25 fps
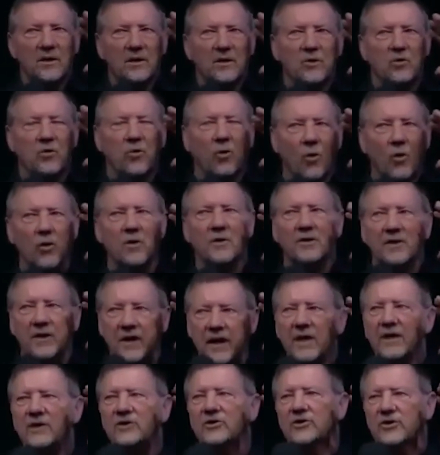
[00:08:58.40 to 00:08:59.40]

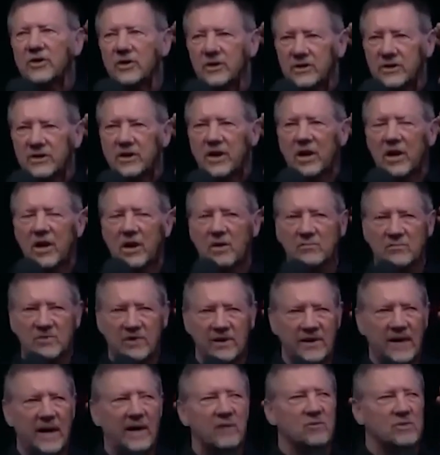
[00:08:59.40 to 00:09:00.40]
coordination comes
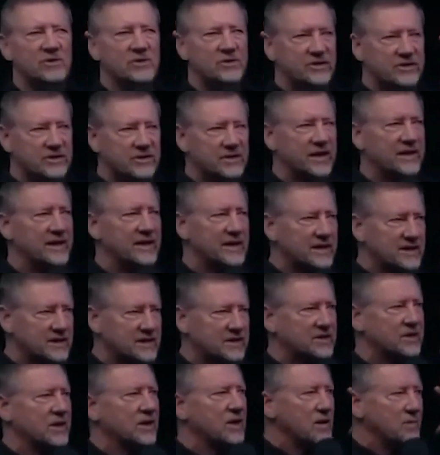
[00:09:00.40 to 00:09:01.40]
and that which
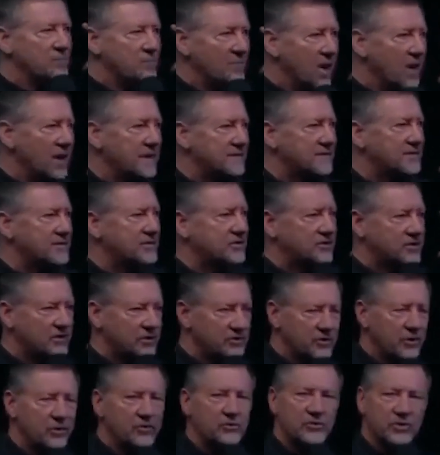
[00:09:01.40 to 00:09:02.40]
takes months to
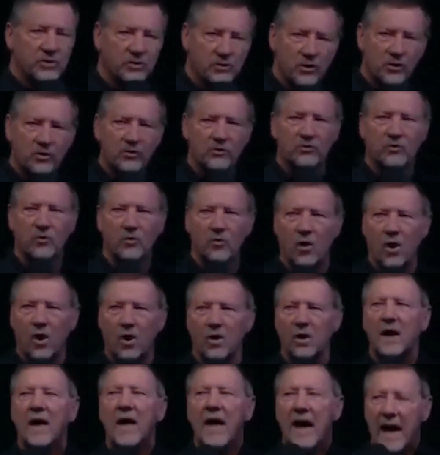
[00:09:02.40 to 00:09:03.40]
do to learn to
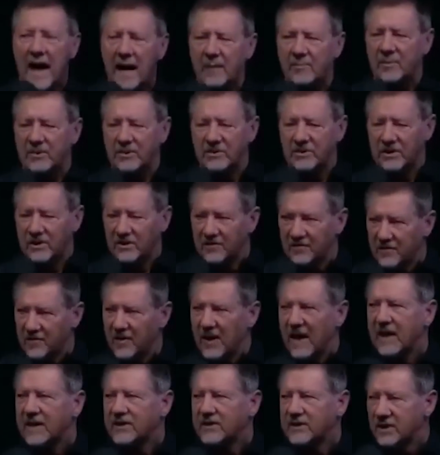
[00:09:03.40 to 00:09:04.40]
walk happens in a
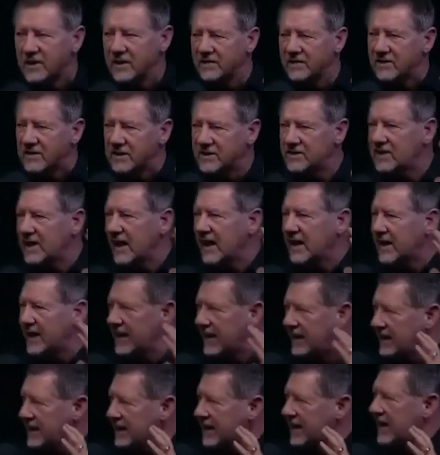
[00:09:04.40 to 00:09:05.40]
fraction a
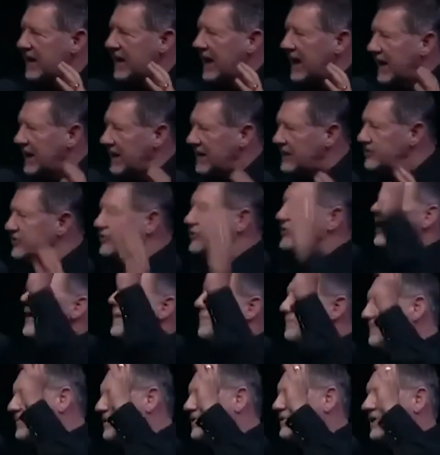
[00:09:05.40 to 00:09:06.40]
second and he
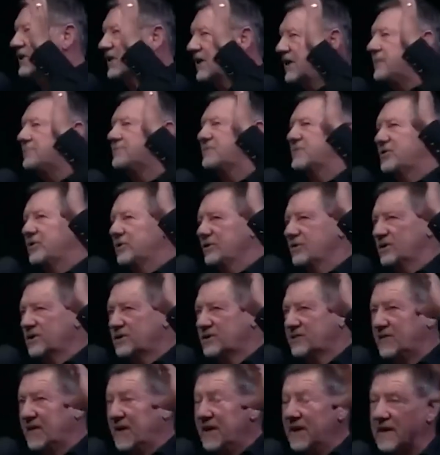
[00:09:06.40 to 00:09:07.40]
jumps leaps to his
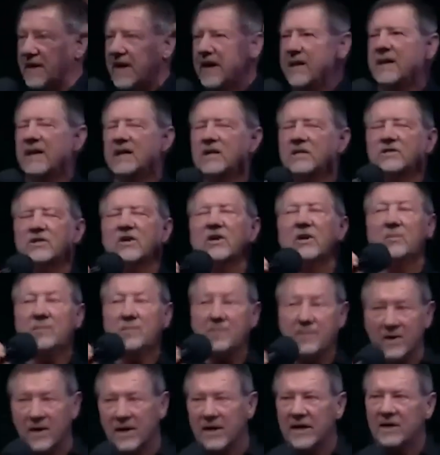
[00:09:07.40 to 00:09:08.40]
feet and he's
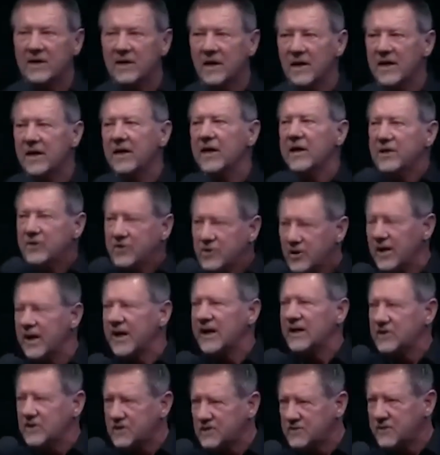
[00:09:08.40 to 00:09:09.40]
completely
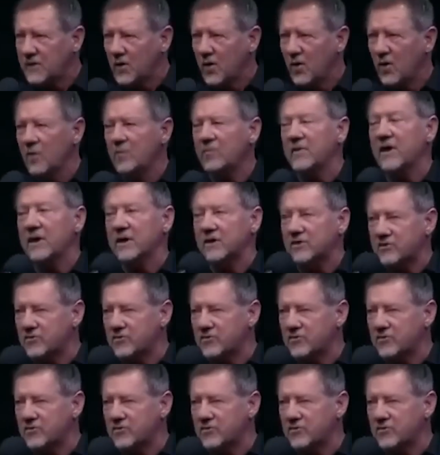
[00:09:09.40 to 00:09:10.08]
transformed and he's